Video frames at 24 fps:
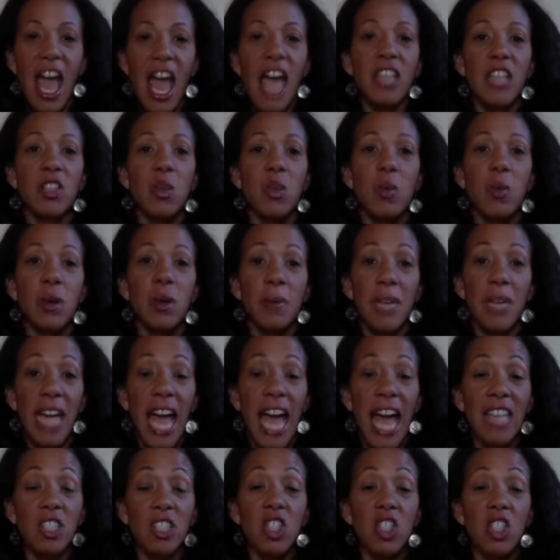And so what I'm going to
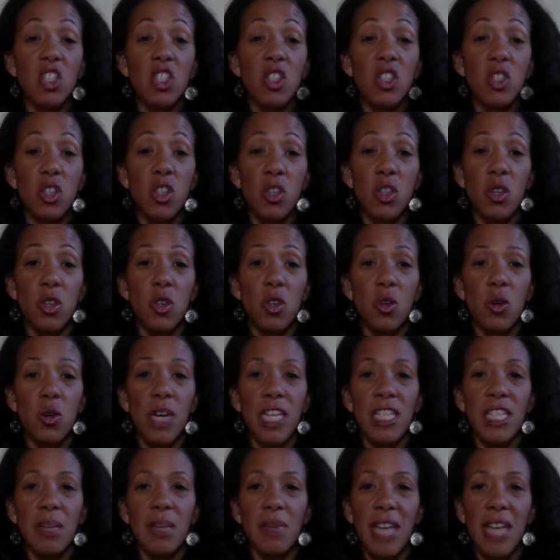ask you to do
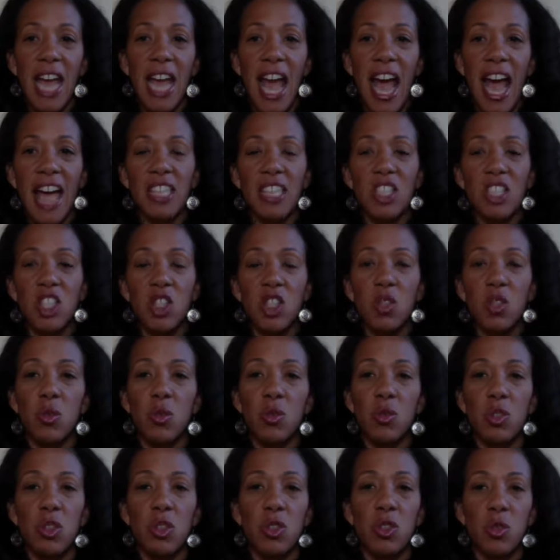is I'm going to ask you
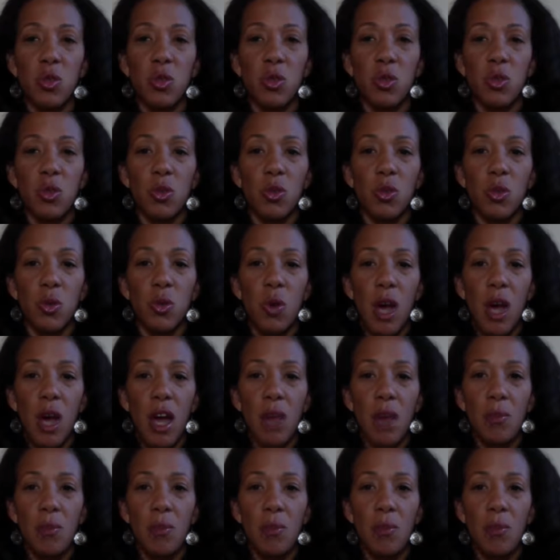to